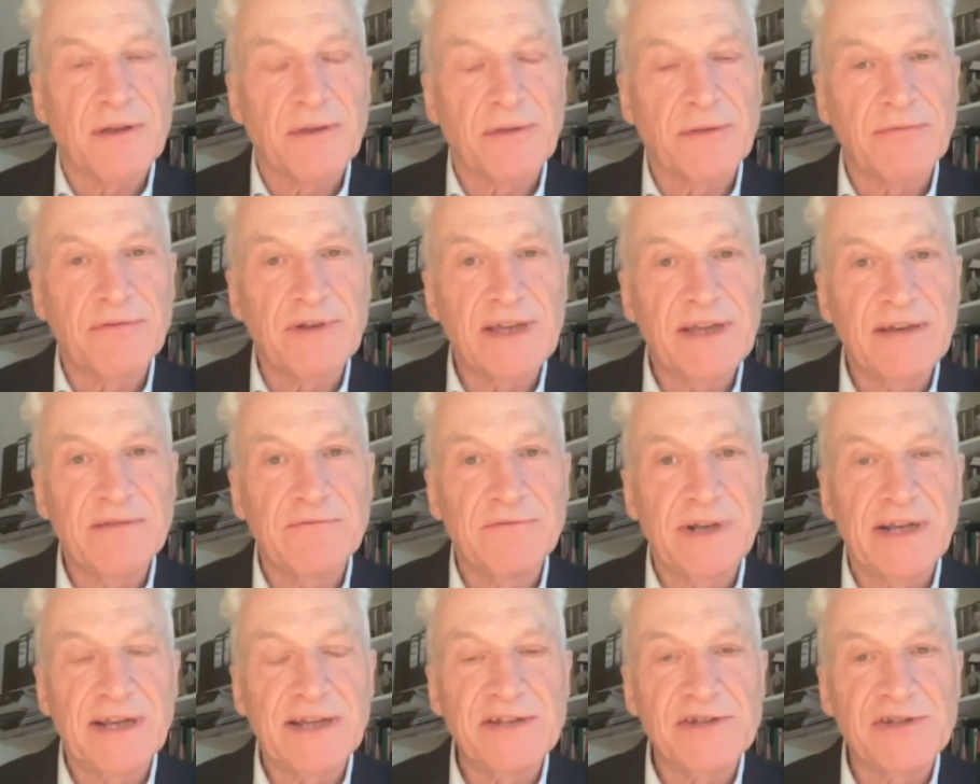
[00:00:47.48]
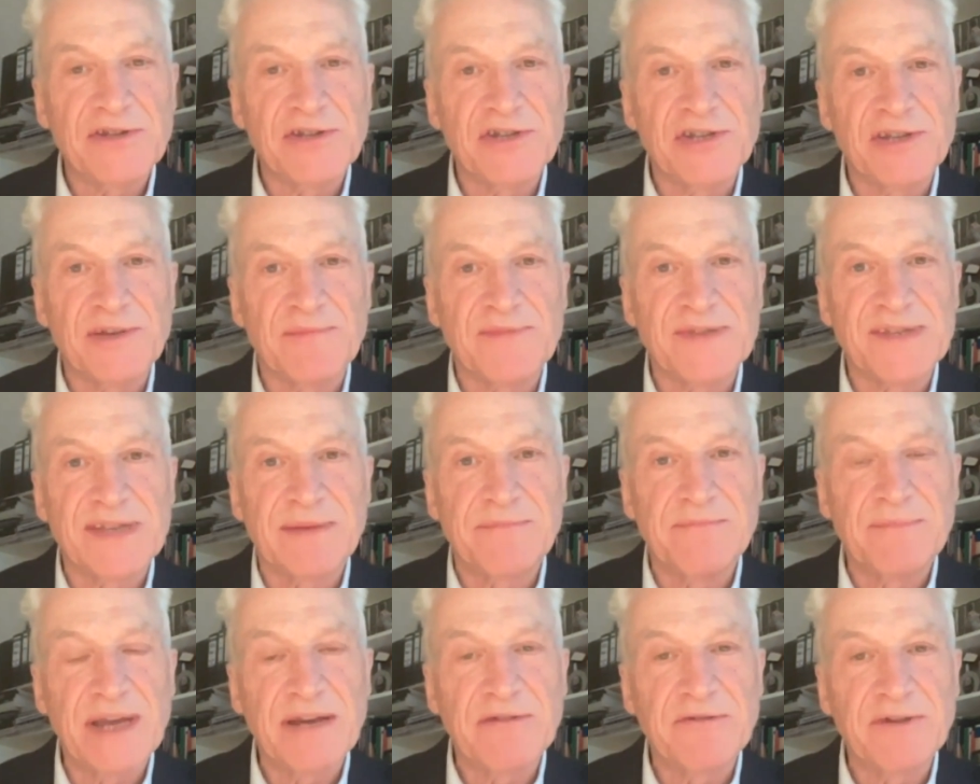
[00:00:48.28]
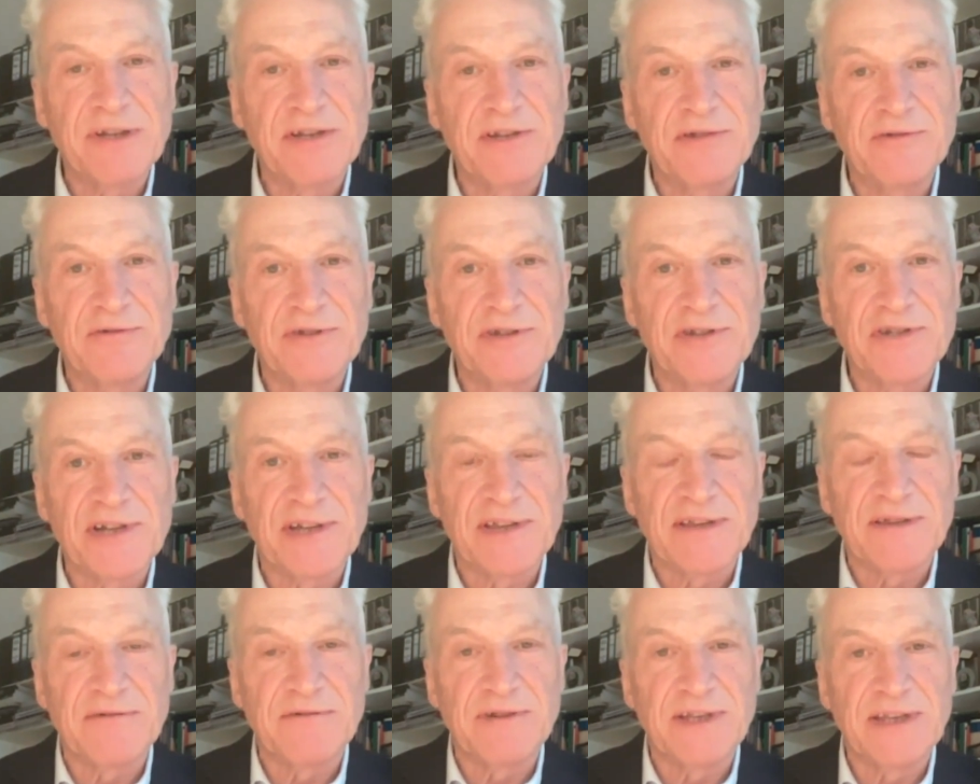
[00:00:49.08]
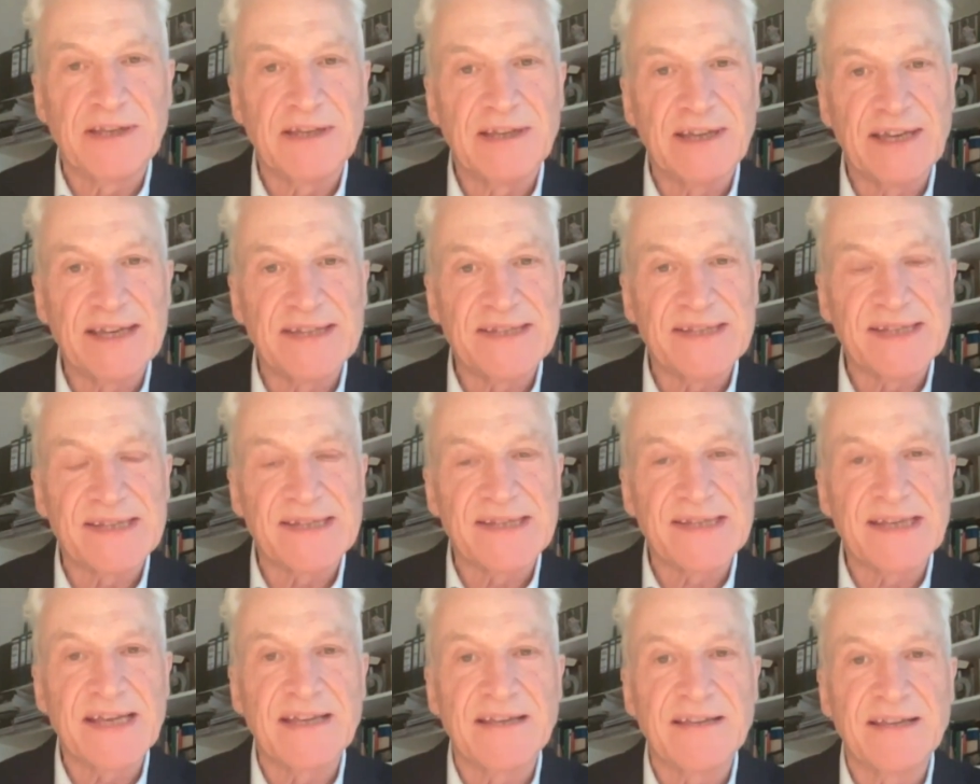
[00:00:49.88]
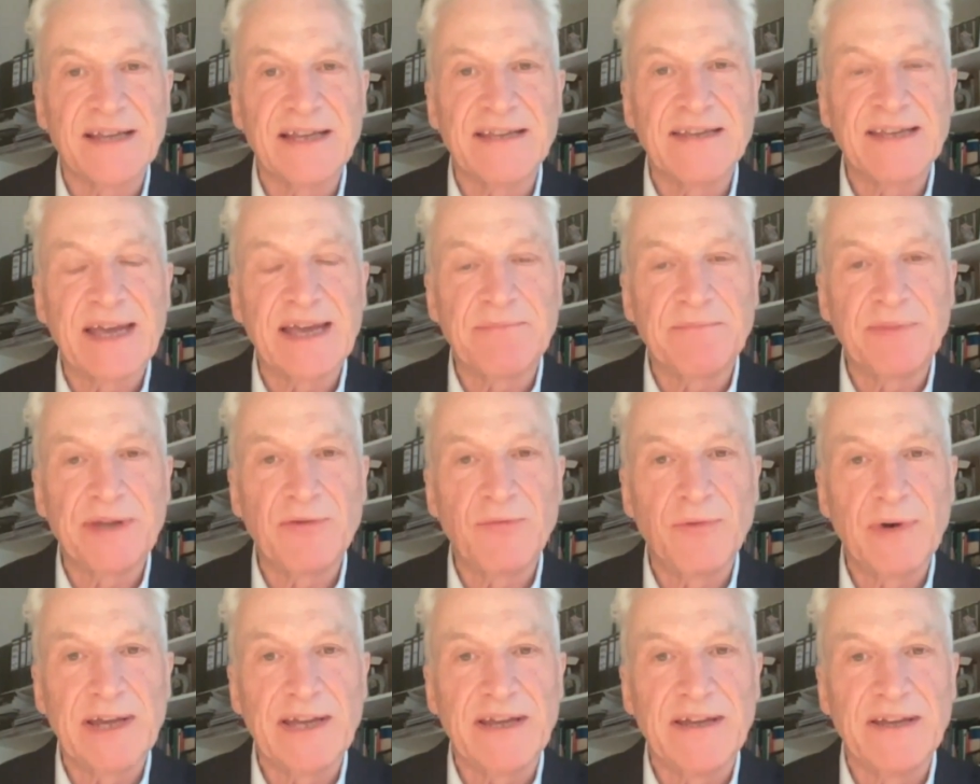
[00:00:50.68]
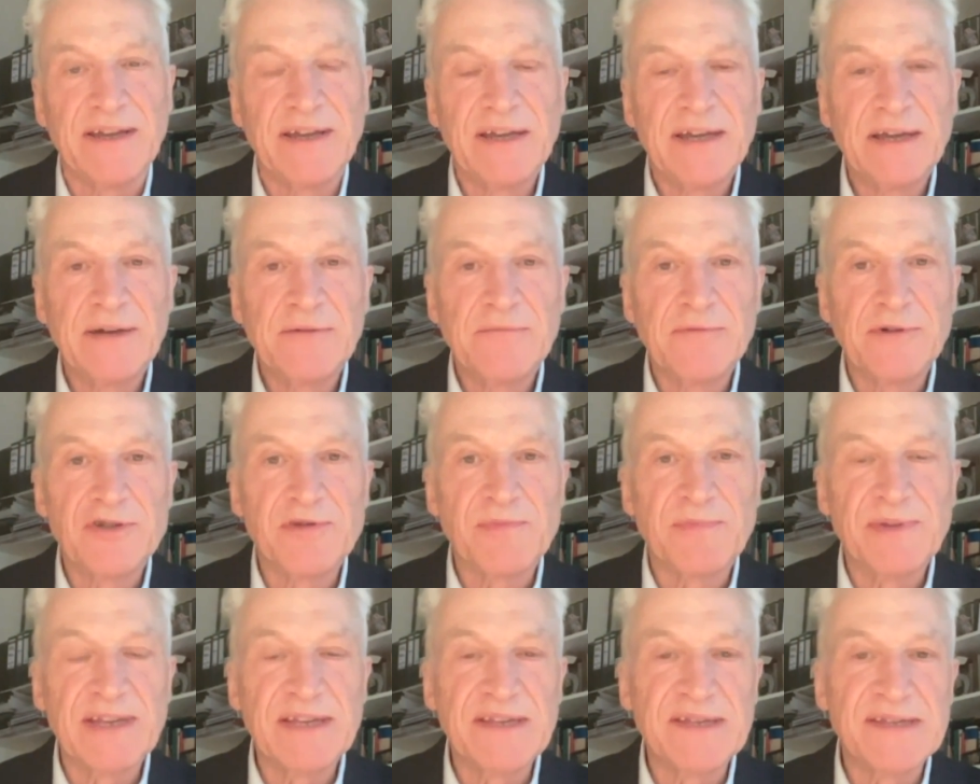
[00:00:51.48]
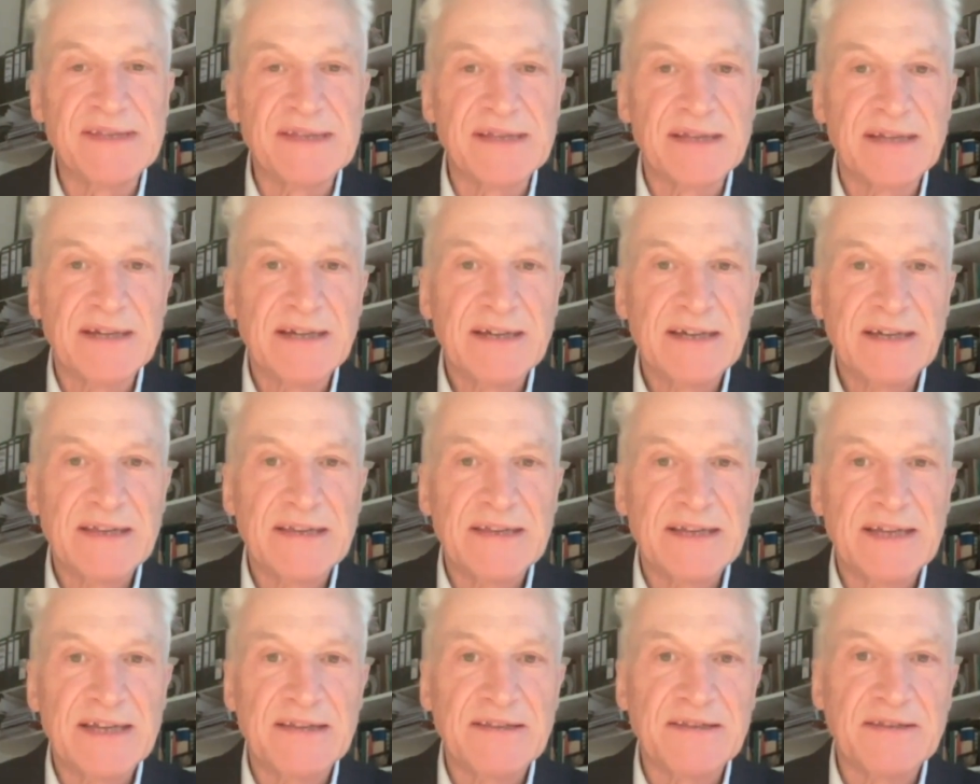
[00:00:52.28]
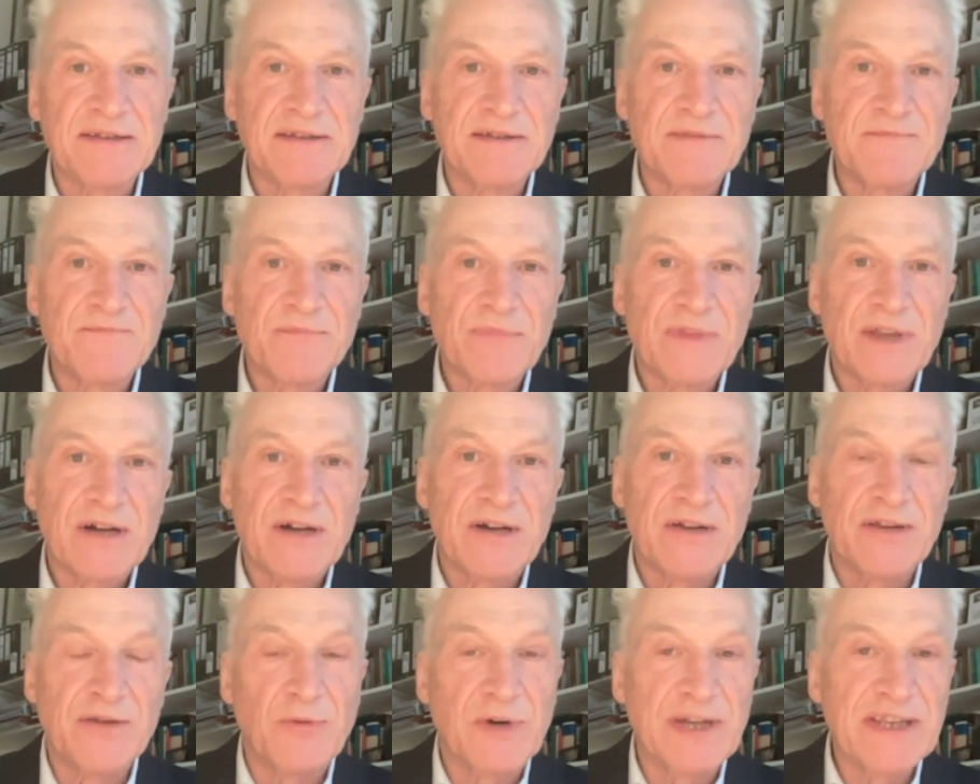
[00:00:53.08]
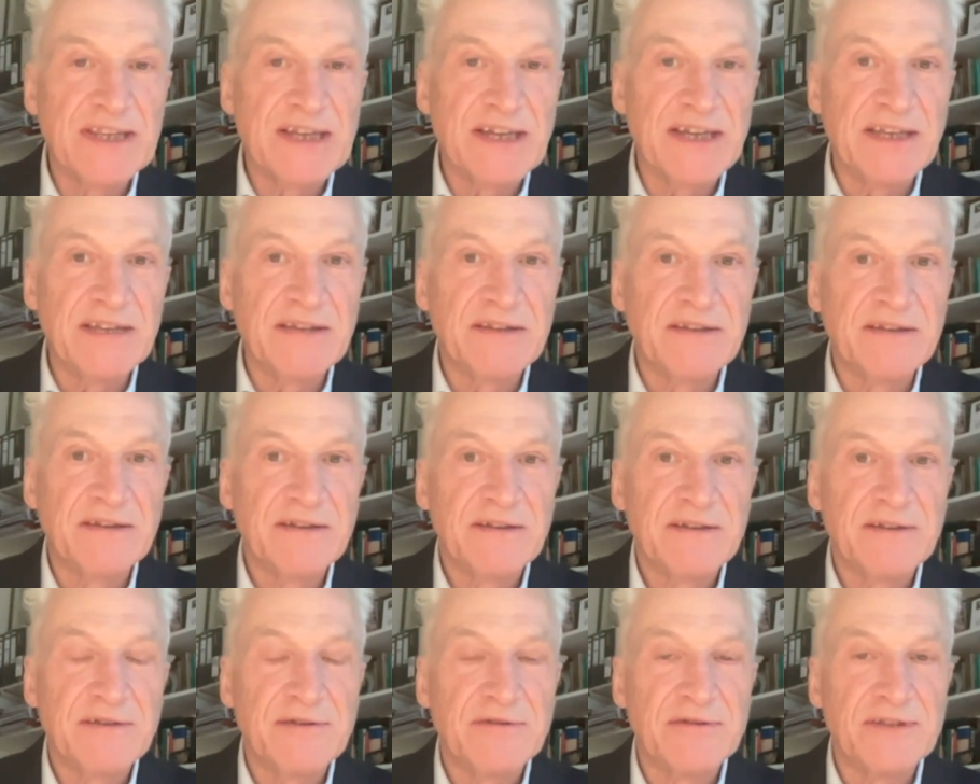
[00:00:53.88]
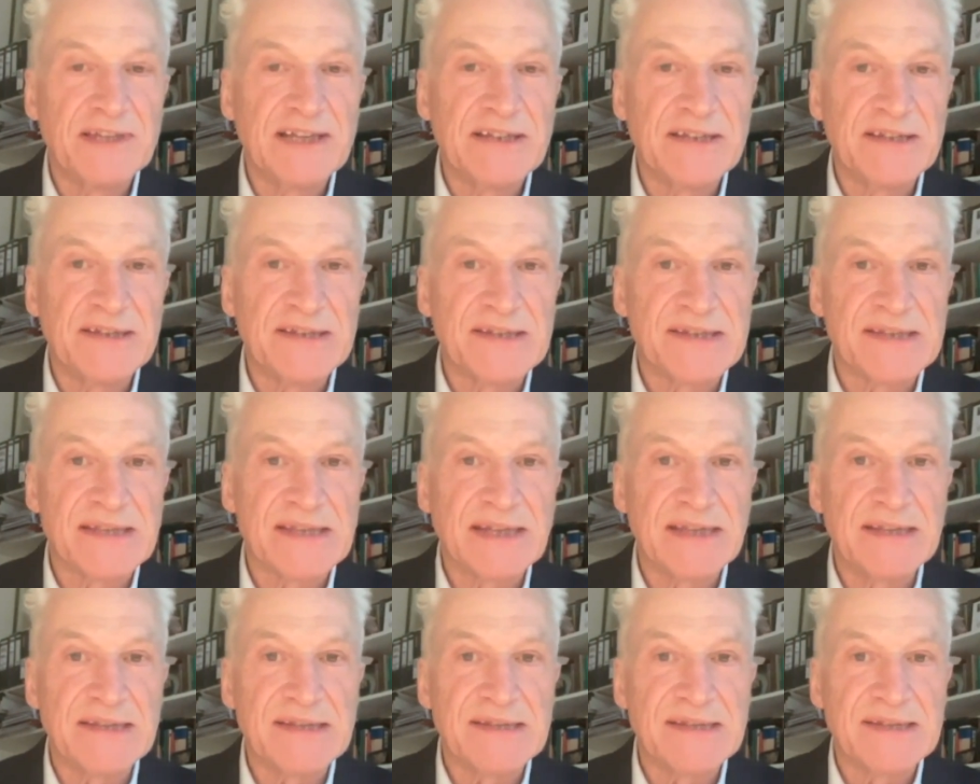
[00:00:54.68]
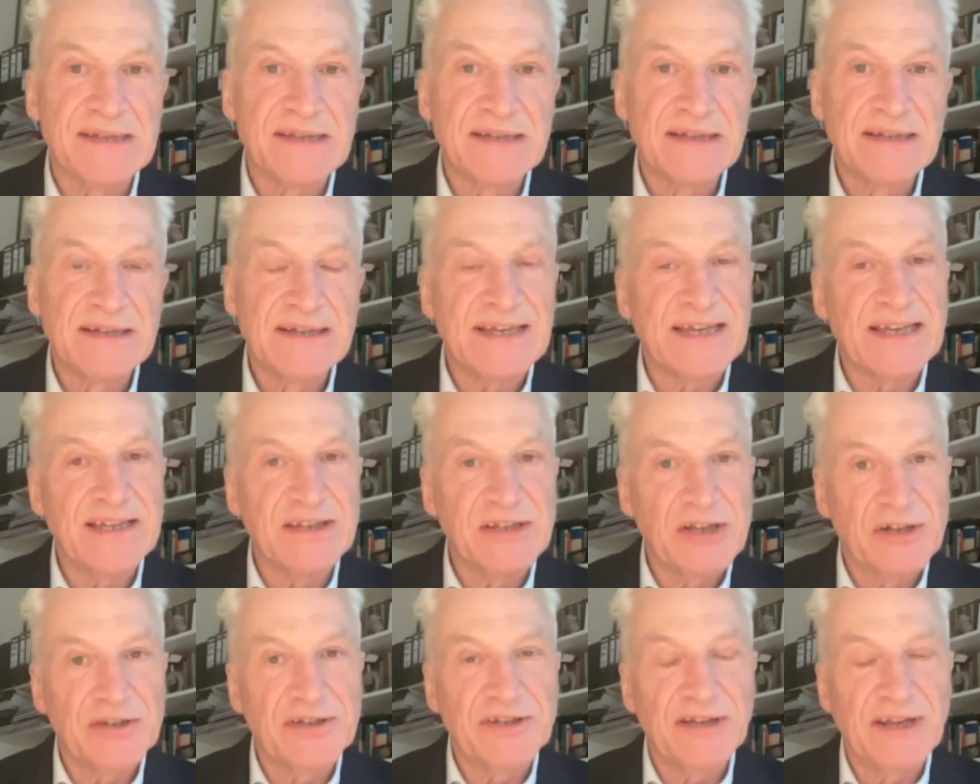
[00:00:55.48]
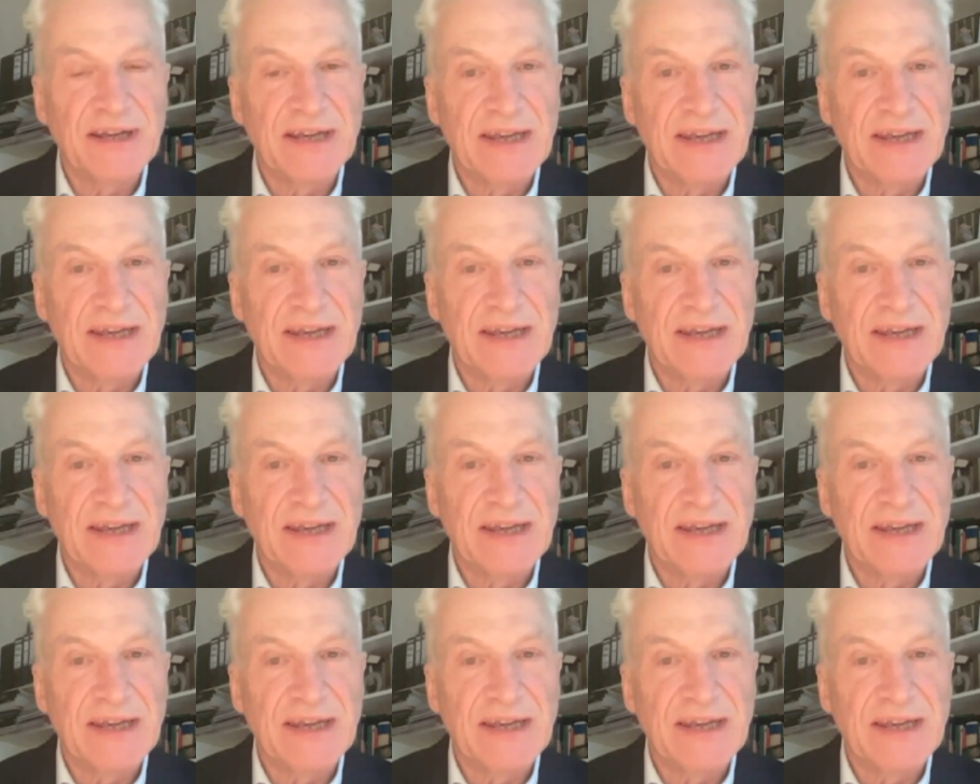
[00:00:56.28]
three relationships are married to each other in, a, as I said, unhappy way, which means that on the one hand, the United States cannot